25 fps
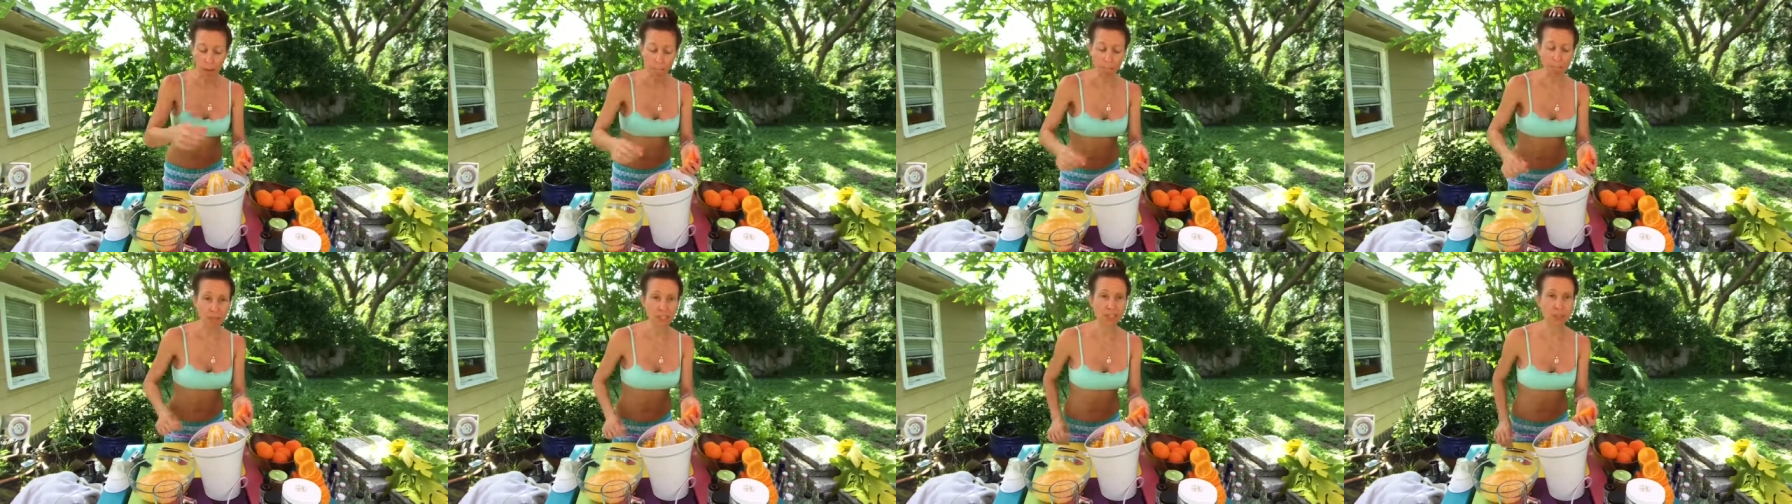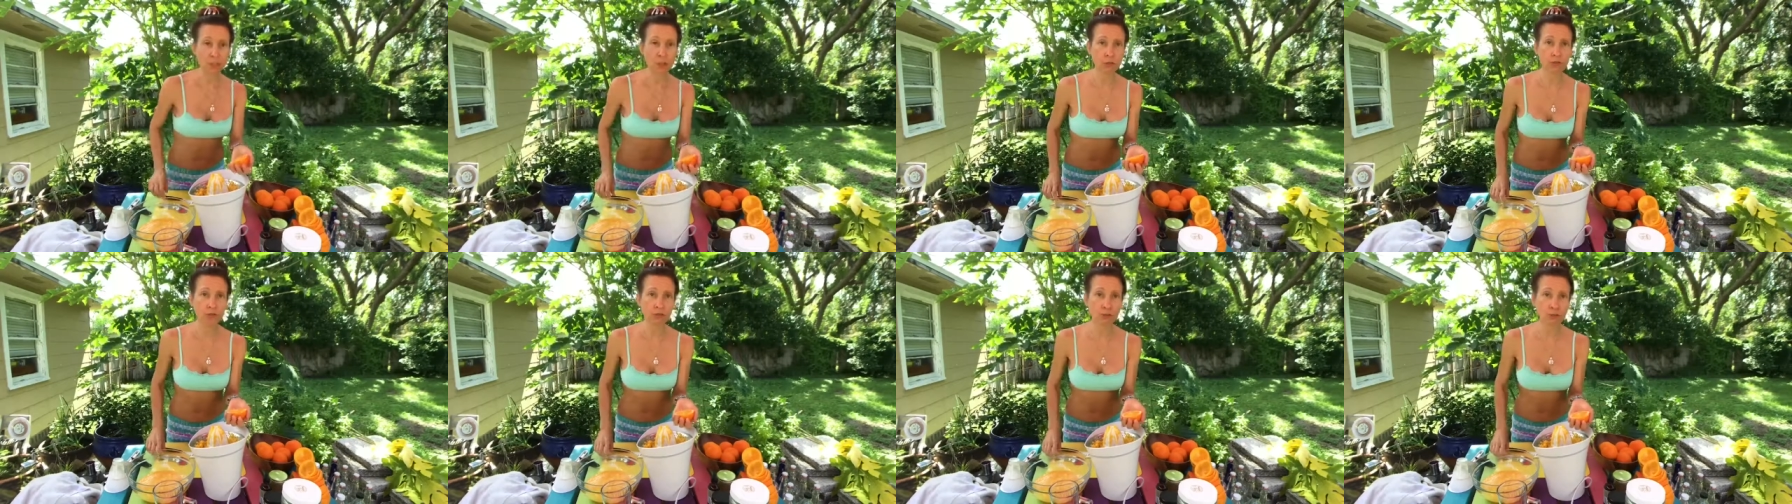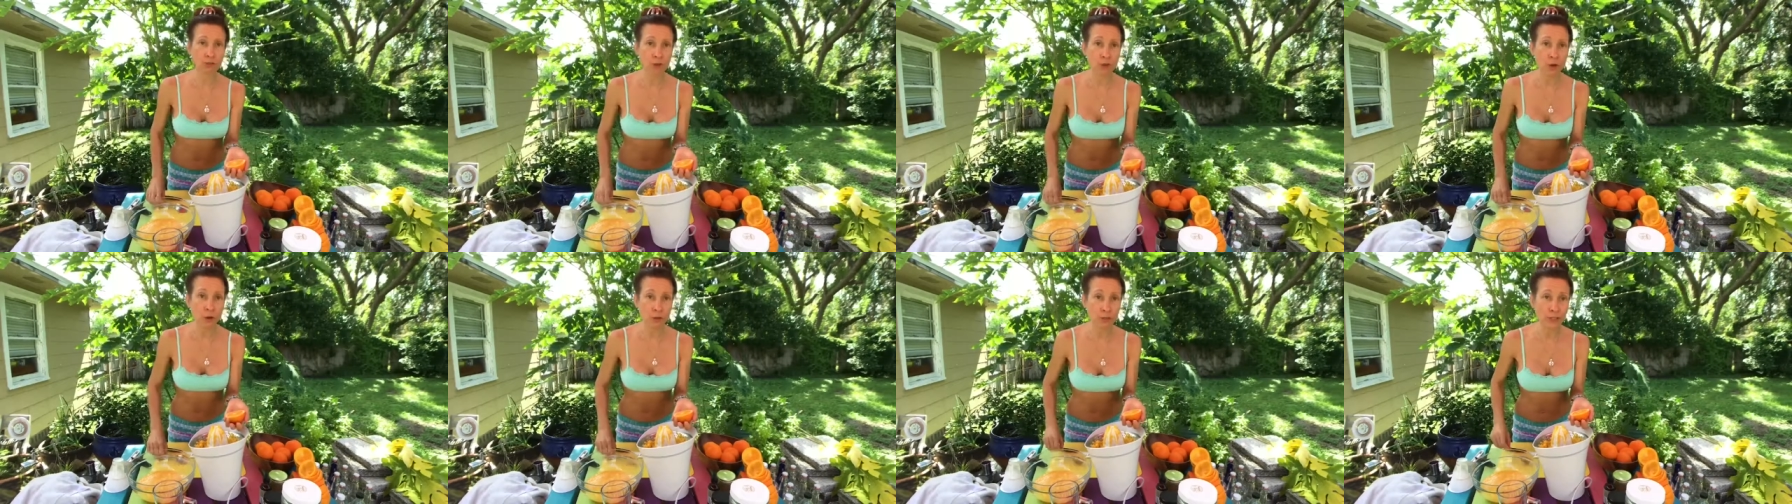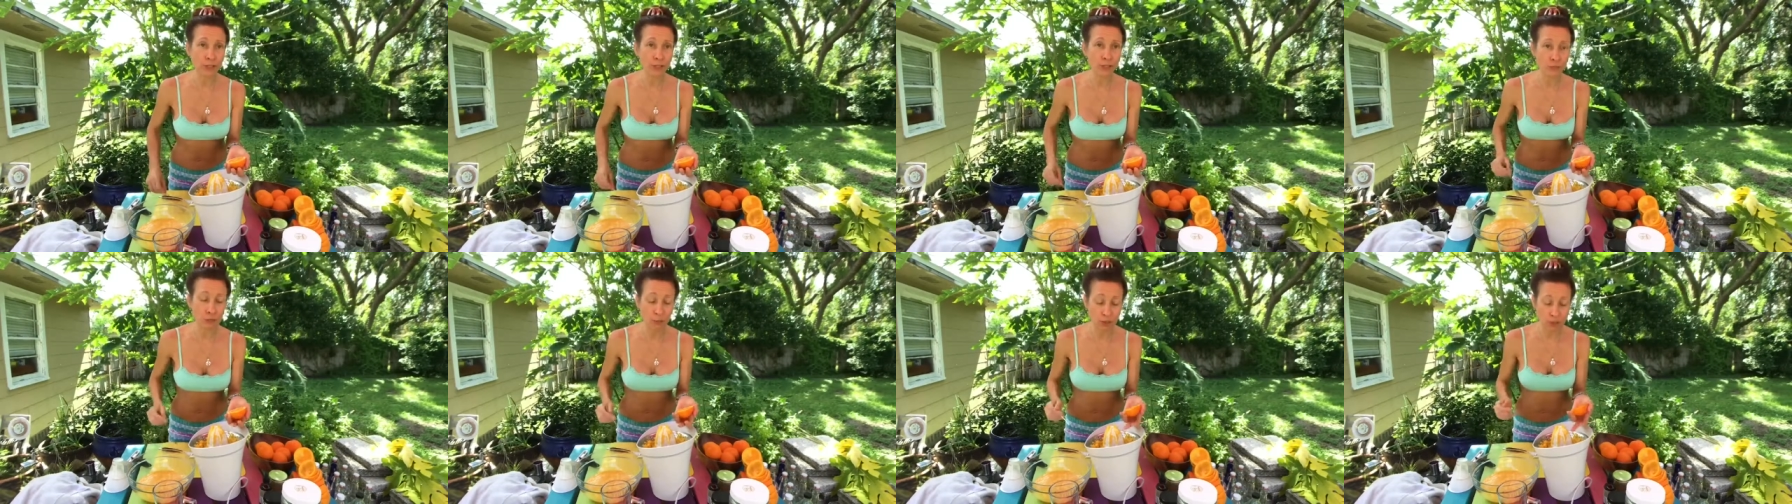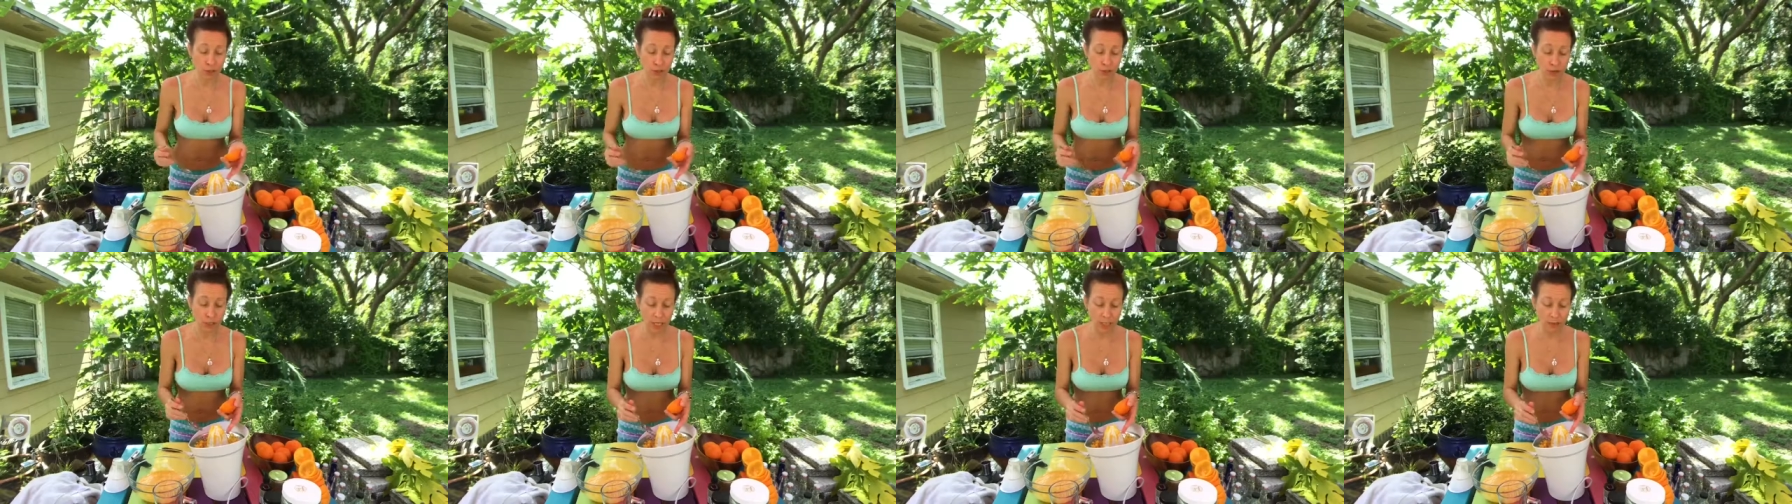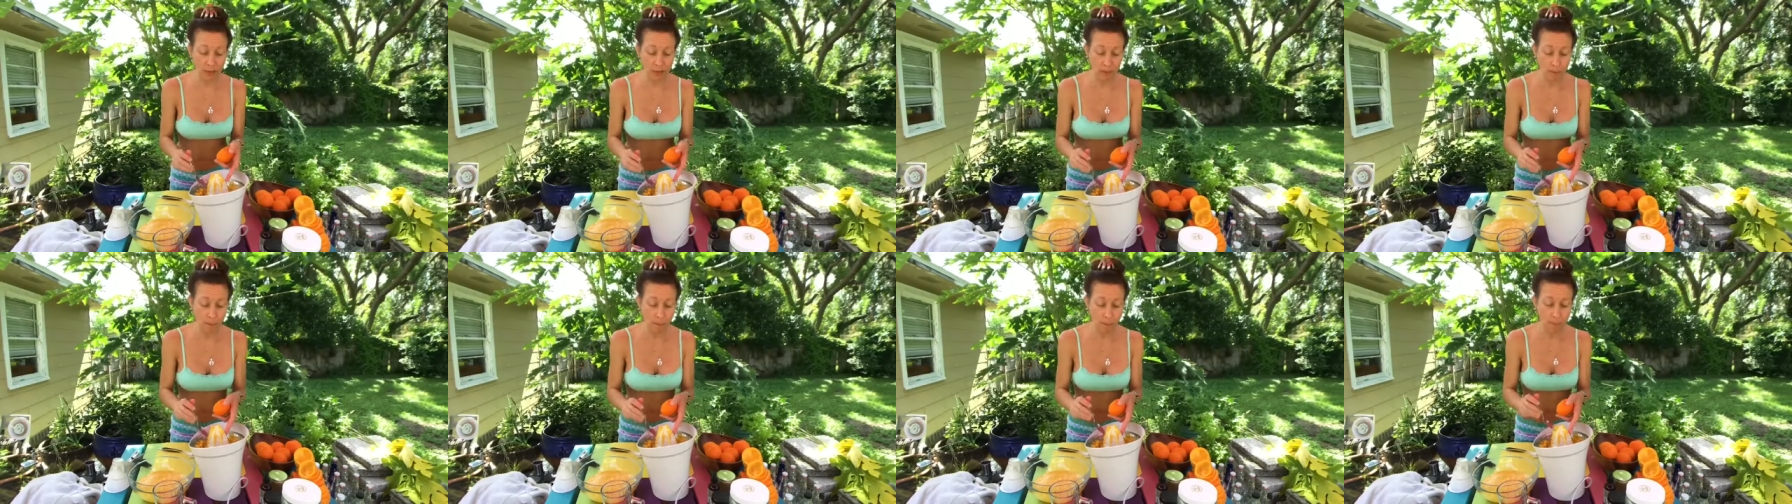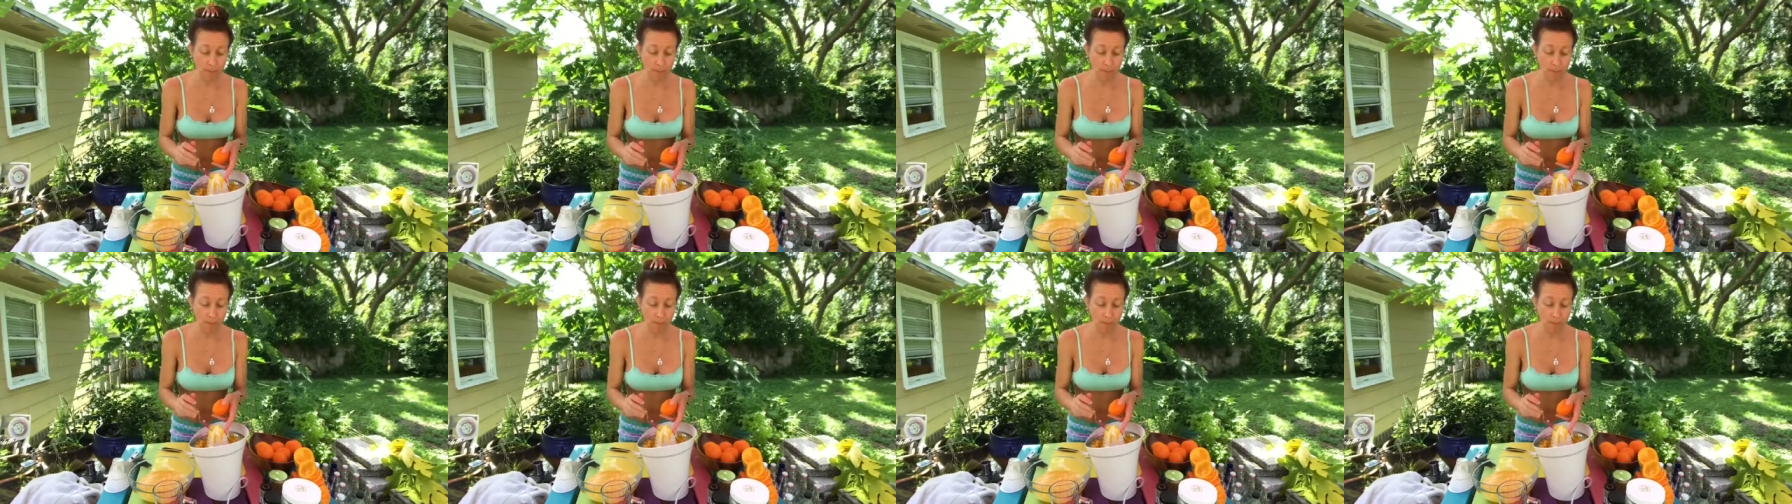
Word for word: But don't you notice when you get